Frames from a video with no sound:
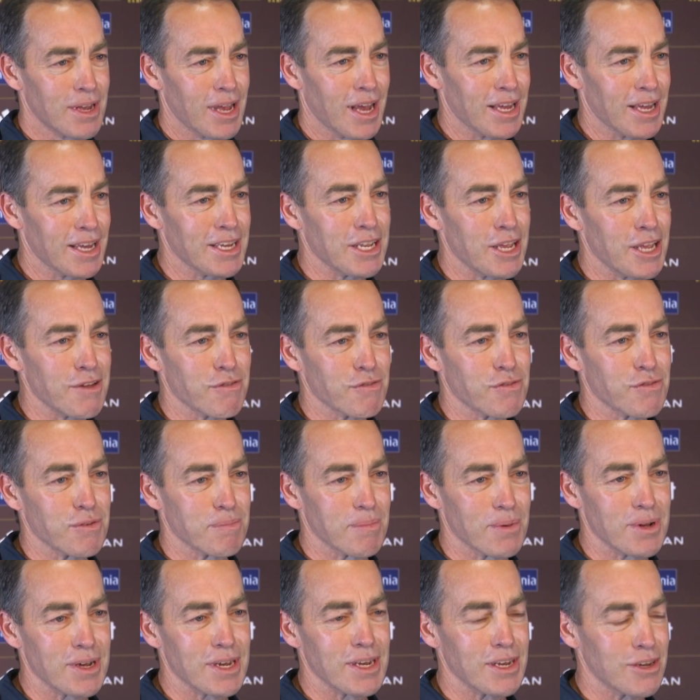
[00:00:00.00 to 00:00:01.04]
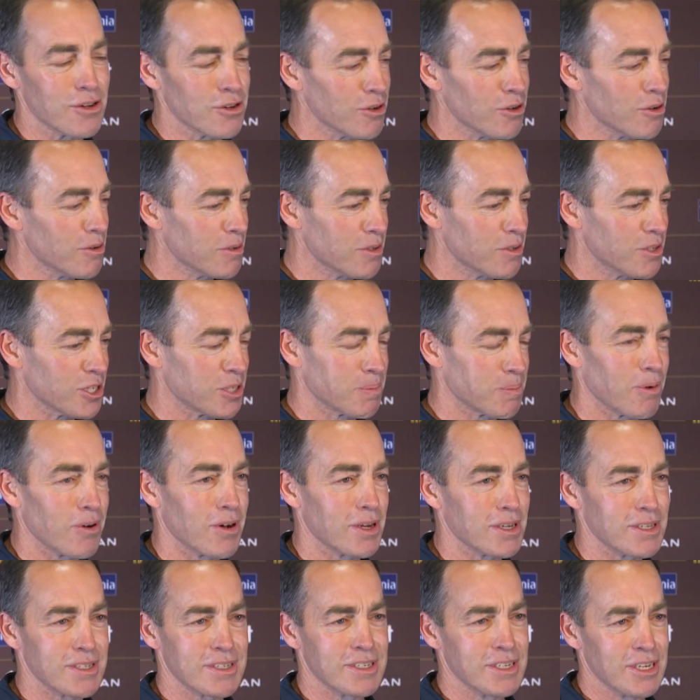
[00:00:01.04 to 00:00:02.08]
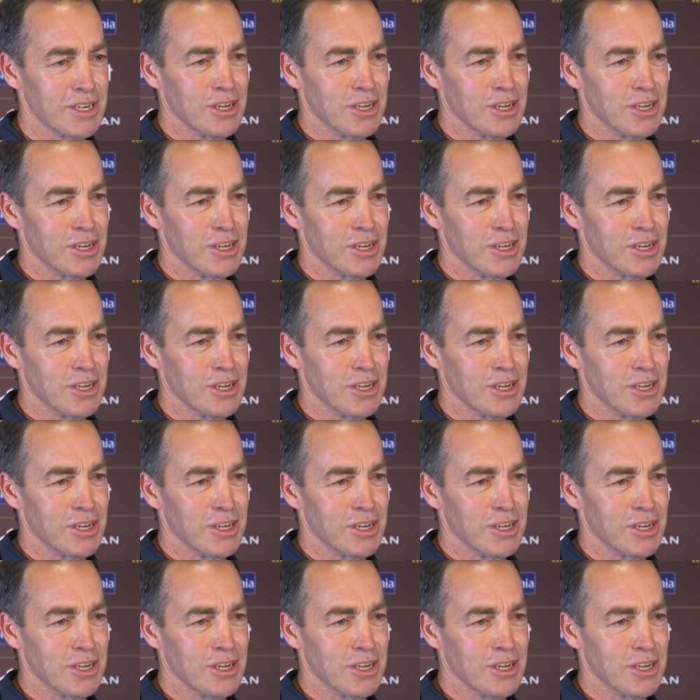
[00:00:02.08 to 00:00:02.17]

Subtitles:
and even for me, who, despite